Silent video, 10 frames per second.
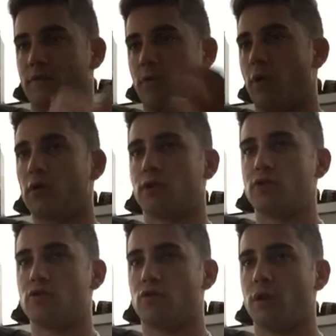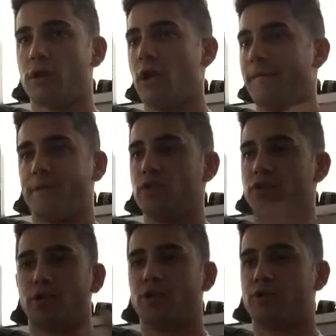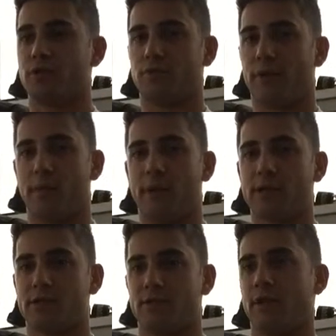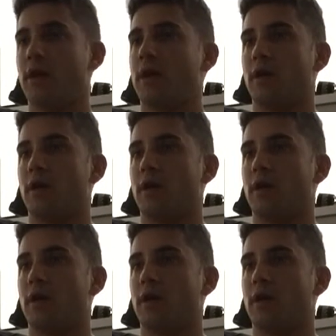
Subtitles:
If you're bulking too quick, you're just going to turn into a fat bastard.